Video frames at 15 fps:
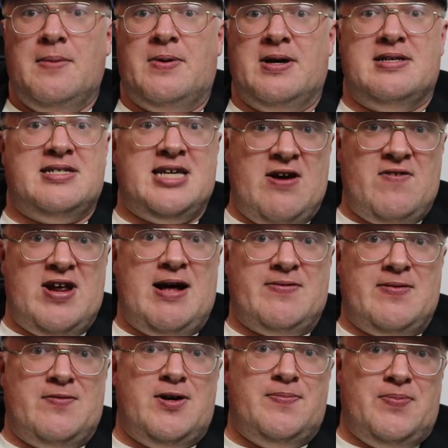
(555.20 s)
but it's definitely
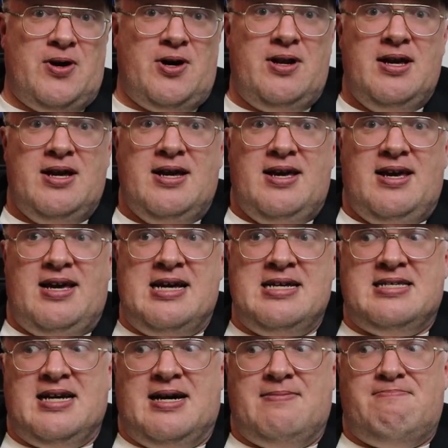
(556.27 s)
helped in football,
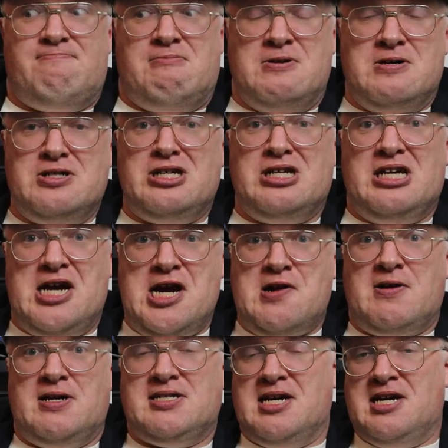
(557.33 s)
is that putting
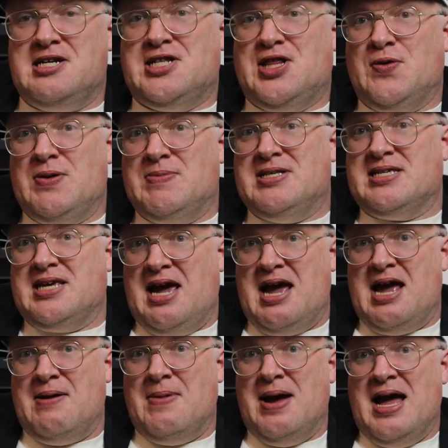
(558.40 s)
interest into the women's
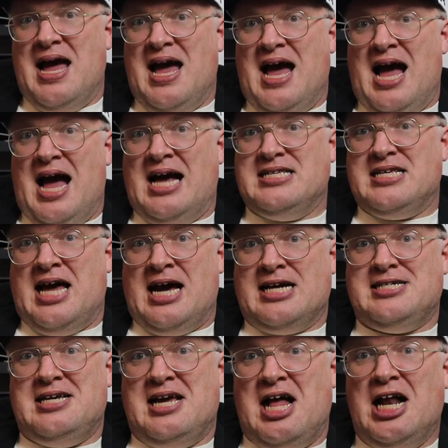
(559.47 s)
game has
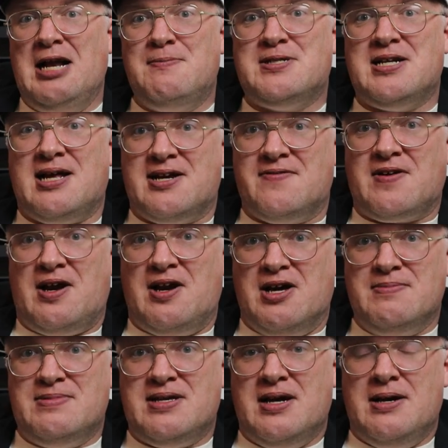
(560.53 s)
actually helped a lot of
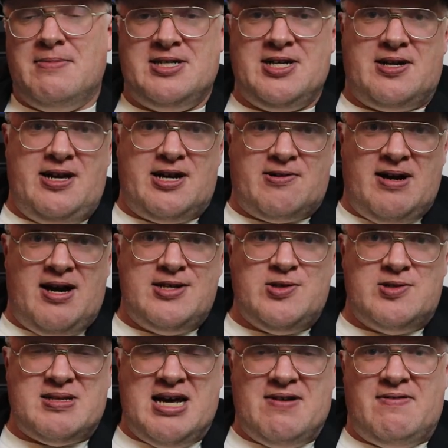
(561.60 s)
clubs, particularly at
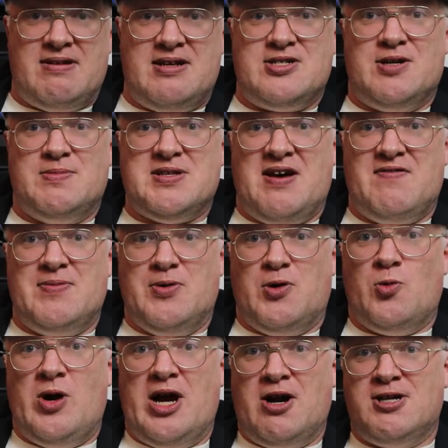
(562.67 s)
grassroots level, in terms of having
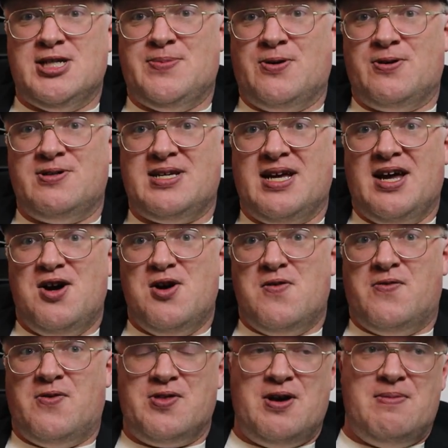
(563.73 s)
more regular supporters
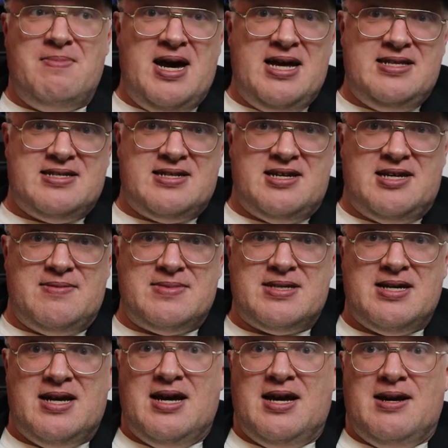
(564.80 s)
for their men's
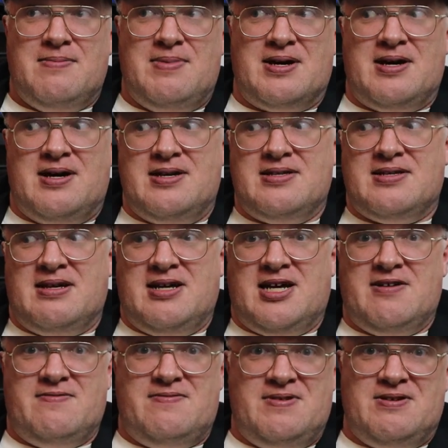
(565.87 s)
teams. Because a
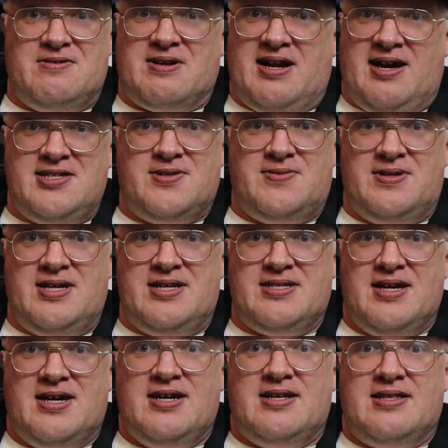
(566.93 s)
lot of, you know, the classic one
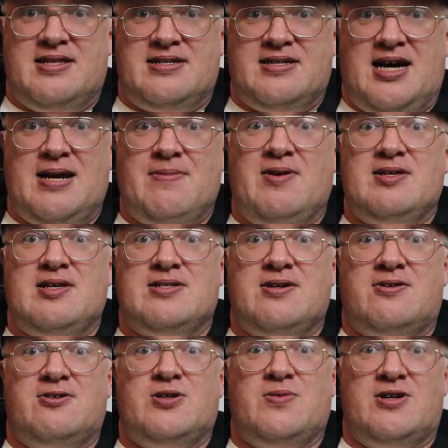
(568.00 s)
is, the dad brings his
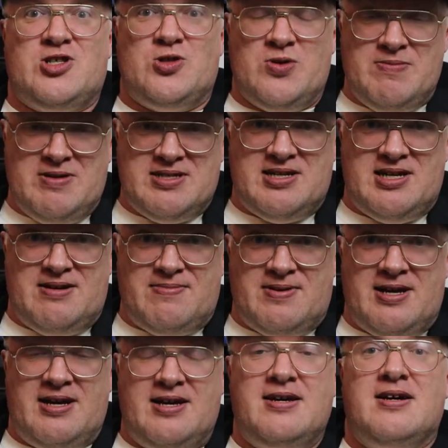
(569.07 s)
daughter to watch the women's team
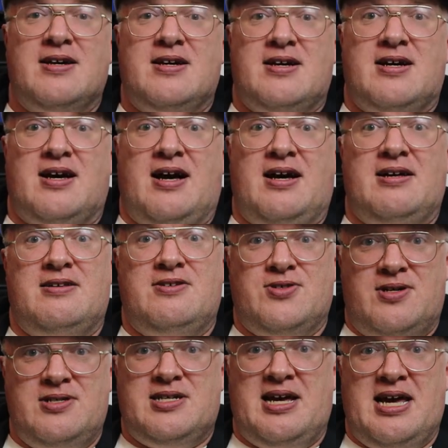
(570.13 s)
play, and
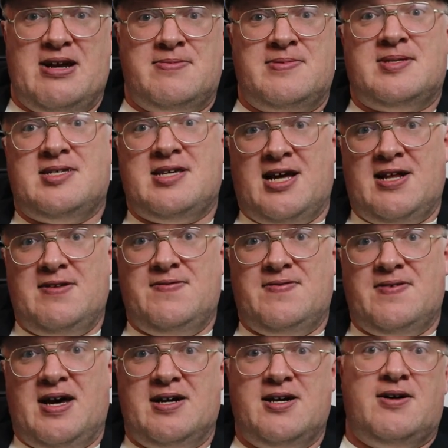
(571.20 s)
enjoys the day out
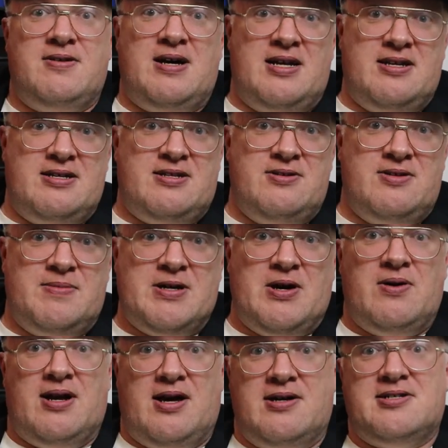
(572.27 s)
himself, and the two of them
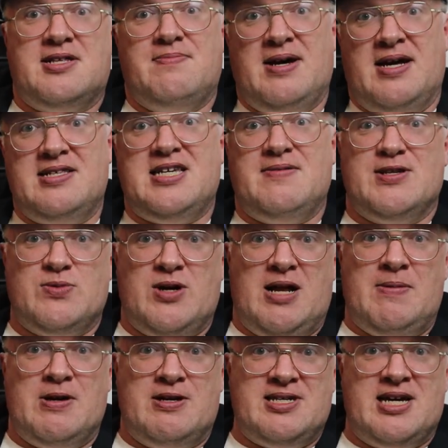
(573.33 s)
go along to the men's team as
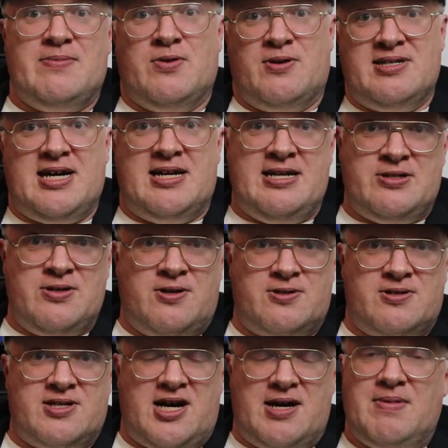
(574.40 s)
well, because you get more
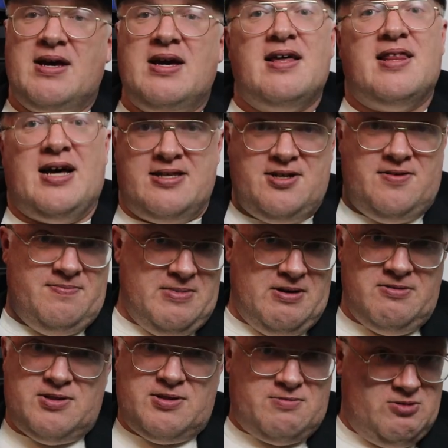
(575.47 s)
daddy-daughter time. That's your
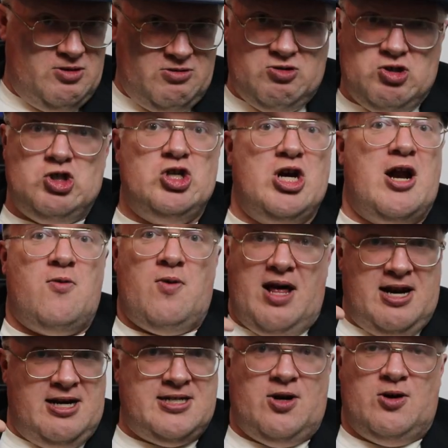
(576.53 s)
most
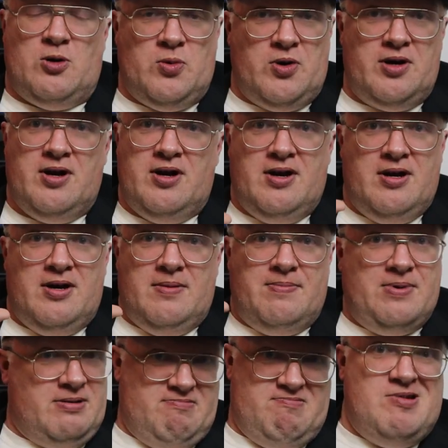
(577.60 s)
general anecdotal one.
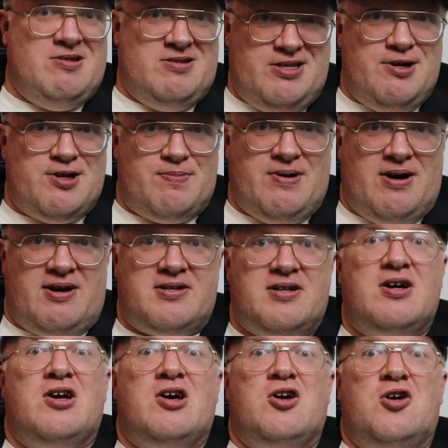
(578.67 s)
But here's the other part.
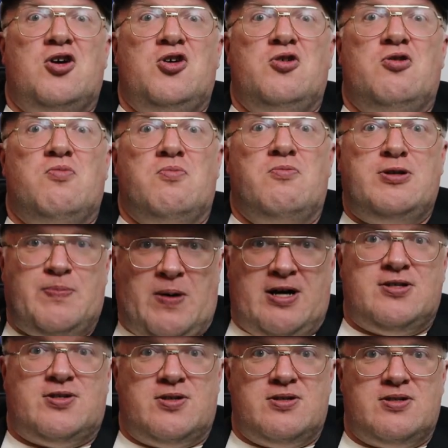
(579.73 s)

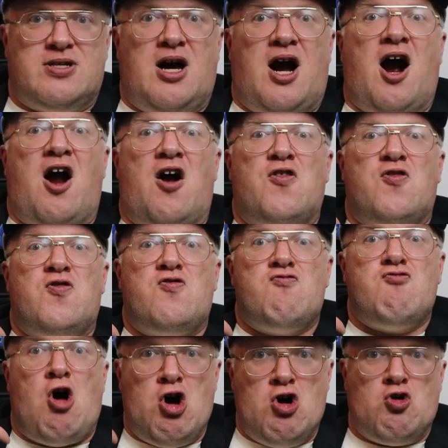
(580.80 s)
Sponsors are
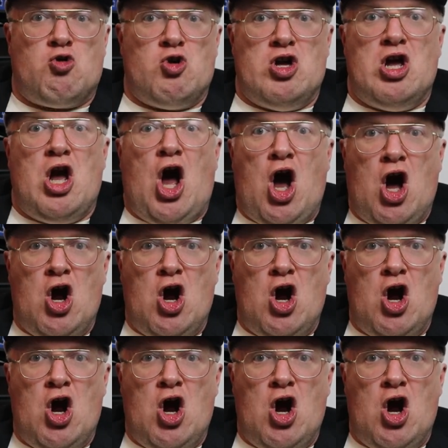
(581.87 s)
hungry